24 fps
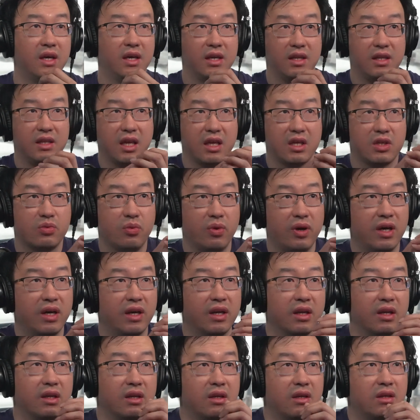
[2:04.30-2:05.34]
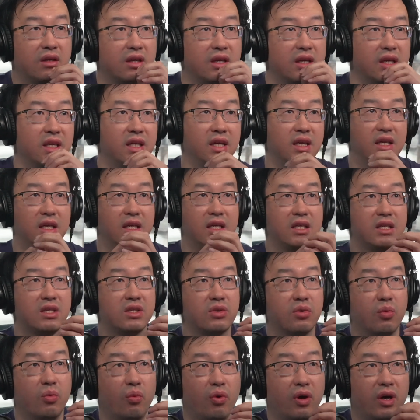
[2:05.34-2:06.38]
Next one is,
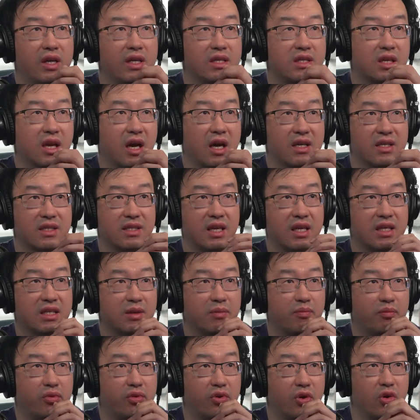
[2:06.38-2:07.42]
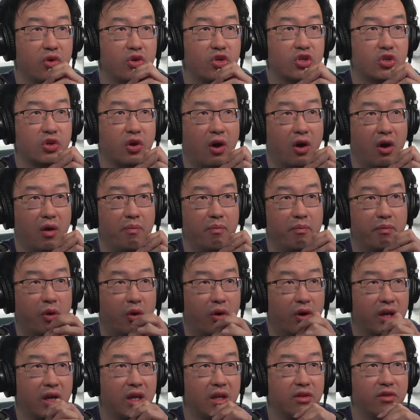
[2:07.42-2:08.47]
what is Cardstack's approach to
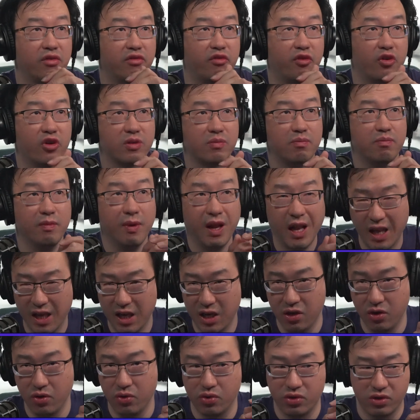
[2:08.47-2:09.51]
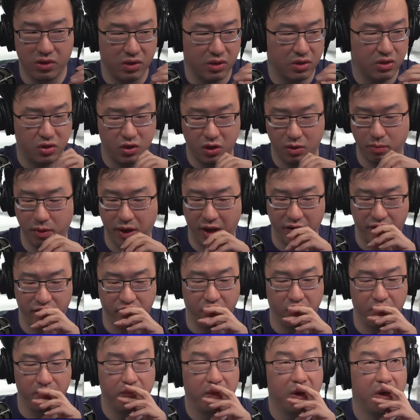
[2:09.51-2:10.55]
onboarding the first 1 million users to the
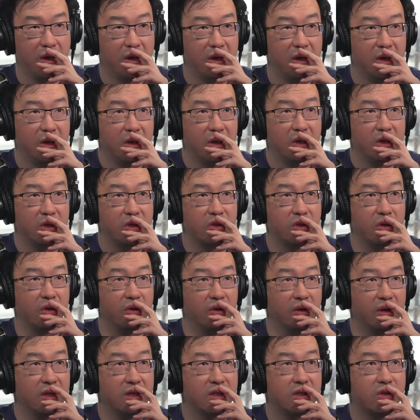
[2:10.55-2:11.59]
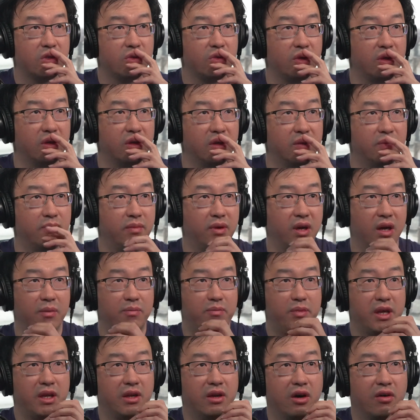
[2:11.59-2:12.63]
platform? So let's do a
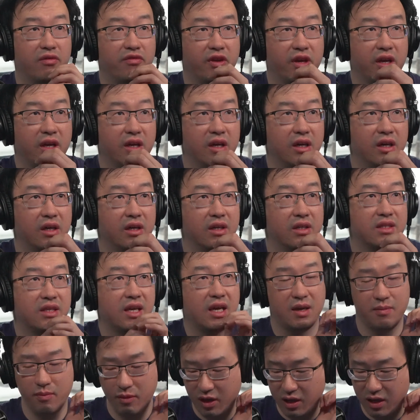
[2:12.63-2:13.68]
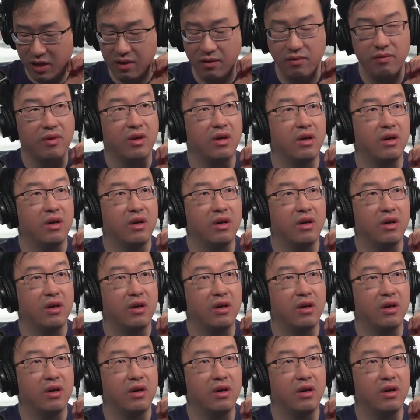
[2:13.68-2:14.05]
bit of a timeline.